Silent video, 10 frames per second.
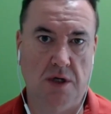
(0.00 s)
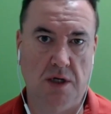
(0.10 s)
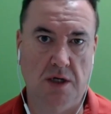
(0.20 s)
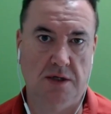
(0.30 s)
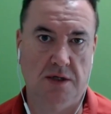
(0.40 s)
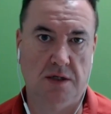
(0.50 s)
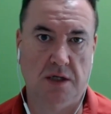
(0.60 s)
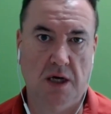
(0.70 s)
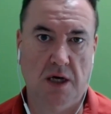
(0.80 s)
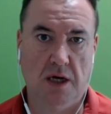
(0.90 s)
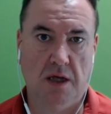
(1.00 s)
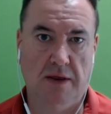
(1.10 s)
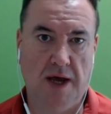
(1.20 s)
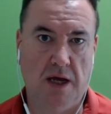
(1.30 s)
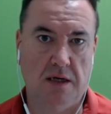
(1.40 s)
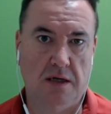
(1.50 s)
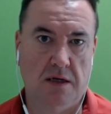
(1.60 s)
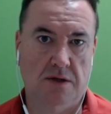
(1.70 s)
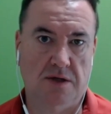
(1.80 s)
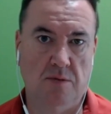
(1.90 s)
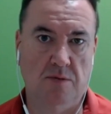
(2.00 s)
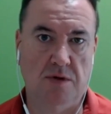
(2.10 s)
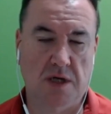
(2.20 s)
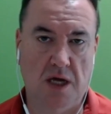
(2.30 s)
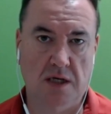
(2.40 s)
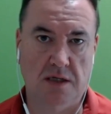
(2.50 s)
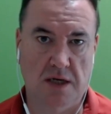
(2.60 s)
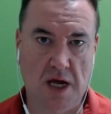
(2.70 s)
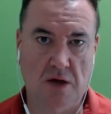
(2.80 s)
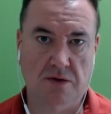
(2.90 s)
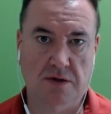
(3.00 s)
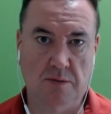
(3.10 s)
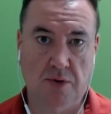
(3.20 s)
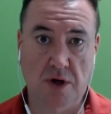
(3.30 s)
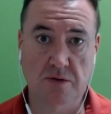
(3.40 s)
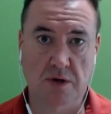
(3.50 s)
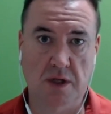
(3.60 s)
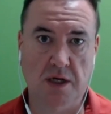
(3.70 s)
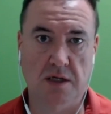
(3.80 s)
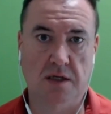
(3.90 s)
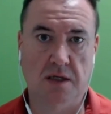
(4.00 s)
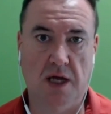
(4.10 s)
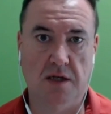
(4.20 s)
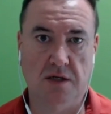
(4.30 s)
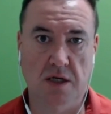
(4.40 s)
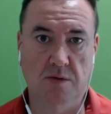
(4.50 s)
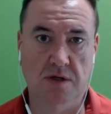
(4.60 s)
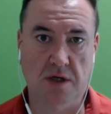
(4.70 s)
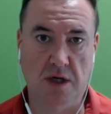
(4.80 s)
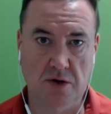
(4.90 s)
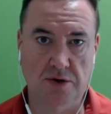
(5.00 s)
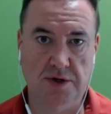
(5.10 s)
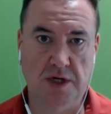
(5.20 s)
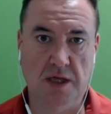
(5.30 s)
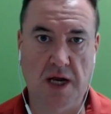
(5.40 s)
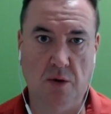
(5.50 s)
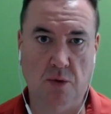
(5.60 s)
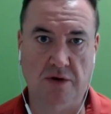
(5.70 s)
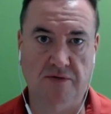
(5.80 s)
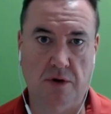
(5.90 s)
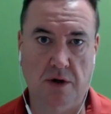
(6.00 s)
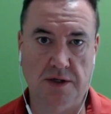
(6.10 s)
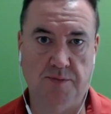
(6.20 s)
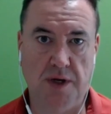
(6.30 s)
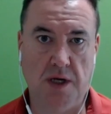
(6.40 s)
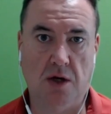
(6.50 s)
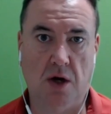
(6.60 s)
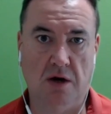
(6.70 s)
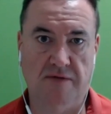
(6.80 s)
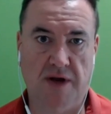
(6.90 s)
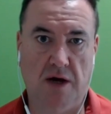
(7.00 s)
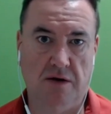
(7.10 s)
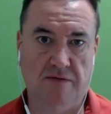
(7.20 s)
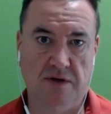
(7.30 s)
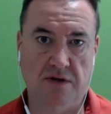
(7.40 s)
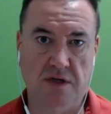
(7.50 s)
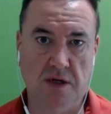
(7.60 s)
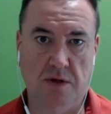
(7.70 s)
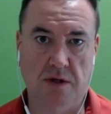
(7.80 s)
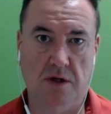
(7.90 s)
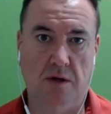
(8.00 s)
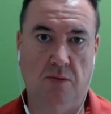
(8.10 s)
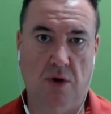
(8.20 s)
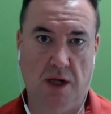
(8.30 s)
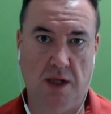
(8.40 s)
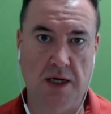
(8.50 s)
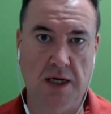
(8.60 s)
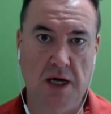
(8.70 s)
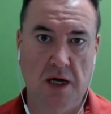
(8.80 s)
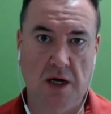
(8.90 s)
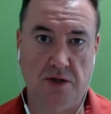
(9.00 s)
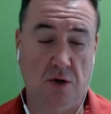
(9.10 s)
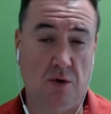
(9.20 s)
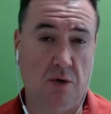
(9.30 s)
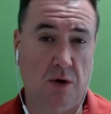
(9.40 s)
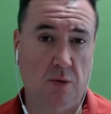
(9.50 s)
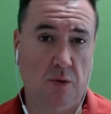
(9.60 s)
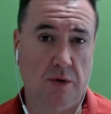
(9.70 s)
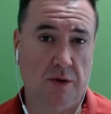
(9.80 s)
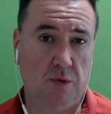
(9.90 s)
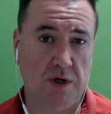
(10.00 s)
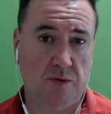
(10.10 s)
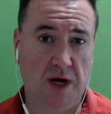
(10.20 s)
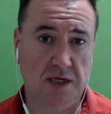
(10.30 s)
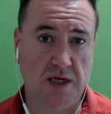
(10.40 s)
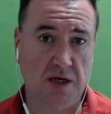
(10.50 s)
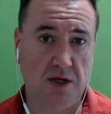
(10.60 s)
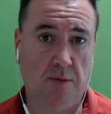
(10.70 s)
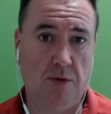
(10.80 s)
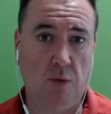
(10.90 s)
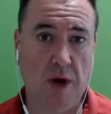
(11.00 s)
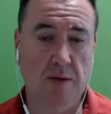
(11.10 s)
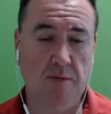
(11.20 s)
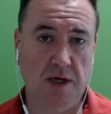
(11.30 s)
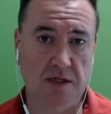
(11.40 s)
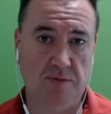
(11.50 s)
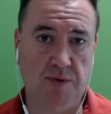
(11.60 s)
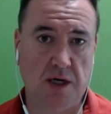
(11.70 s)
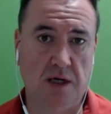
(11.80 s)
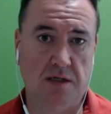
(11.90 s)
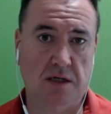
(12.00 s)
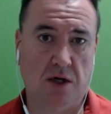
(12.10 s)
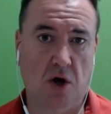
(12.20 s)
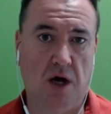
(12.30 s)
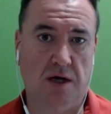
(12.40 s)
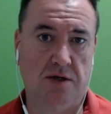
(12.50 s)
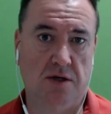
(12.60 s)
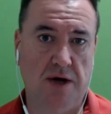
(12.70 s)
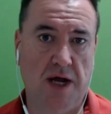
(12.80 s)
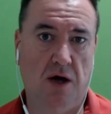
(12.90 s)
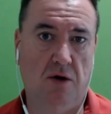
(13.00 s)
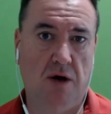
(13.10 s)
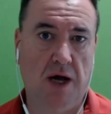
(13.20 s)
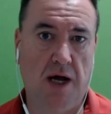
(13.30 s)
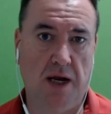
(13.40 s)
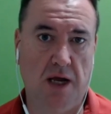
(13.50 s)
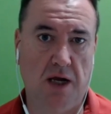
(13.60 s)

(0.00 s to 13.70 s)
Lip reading: is that Siemens has announced in press release that Siemens Energy that I work for is being carved out of the Siemens umbrella. So the reason why I say double whammy is because costs are now on